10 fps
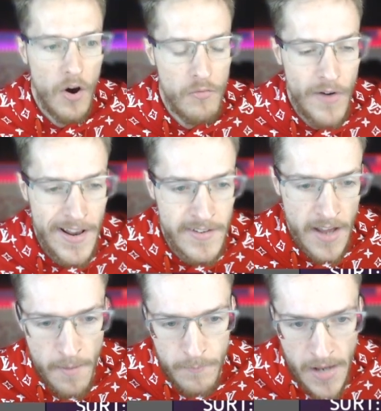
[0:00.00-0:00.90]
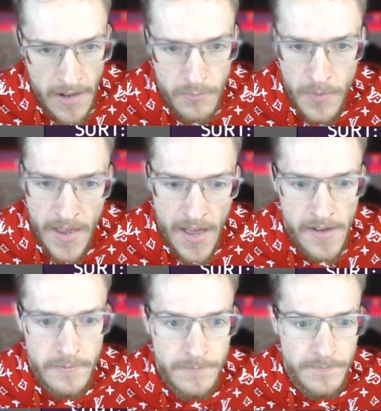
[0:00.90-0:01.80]
a red Yasma
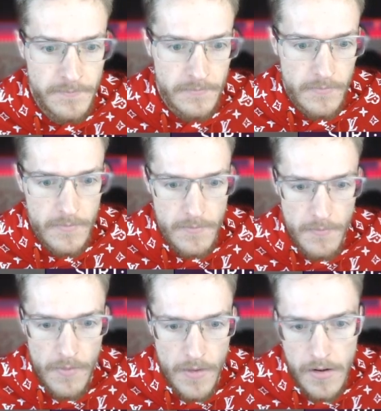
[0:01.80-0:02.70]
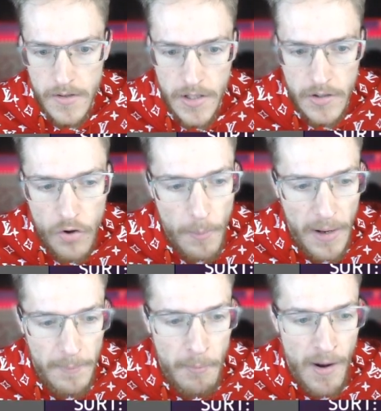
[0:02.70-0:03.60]
there. Not
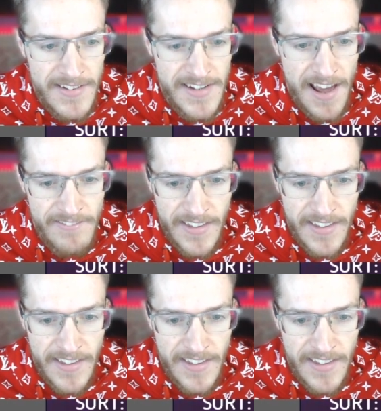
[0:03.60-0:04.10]
many people actually have